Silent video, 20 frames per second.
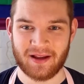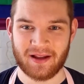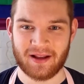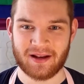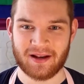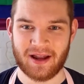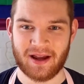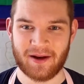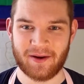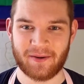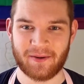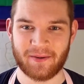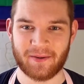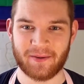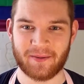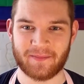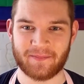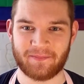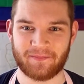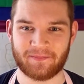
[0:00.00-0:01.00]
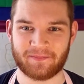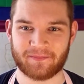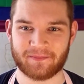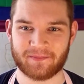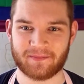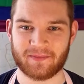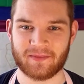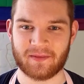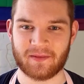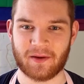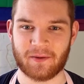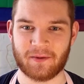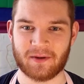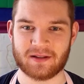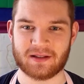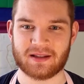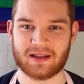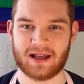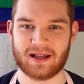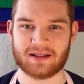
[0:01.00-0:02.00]
Now,
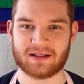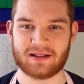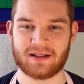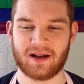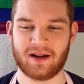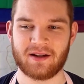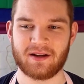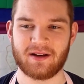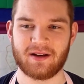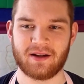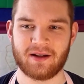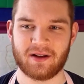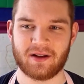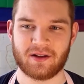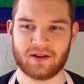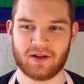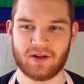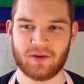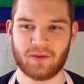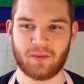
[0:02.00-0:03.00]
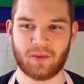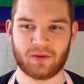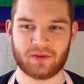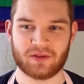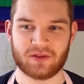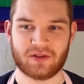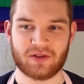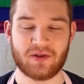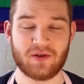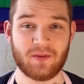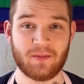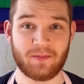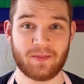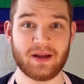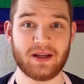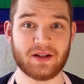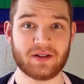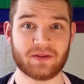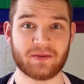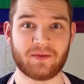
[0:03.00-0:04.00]
once that's done, you want to
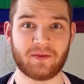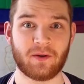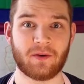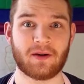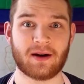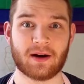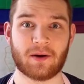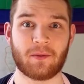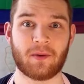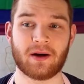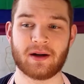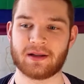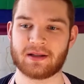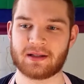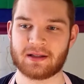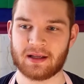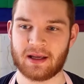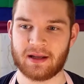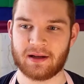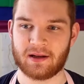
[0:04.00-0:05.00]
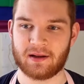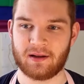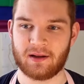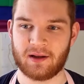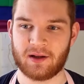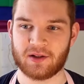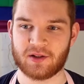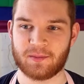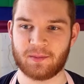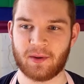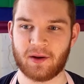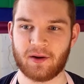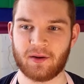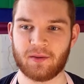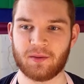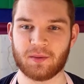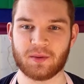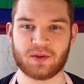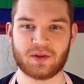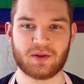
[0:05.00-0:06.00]
beat 4 egg whites in a large
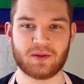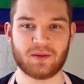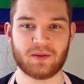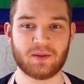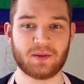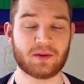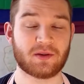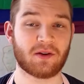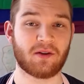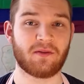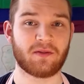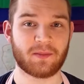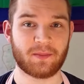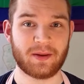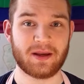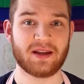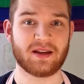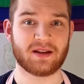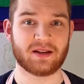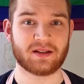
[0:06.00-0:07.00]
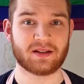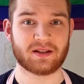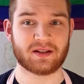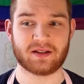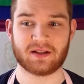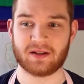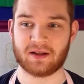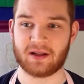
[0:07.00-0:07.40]
bowl to soft peaks.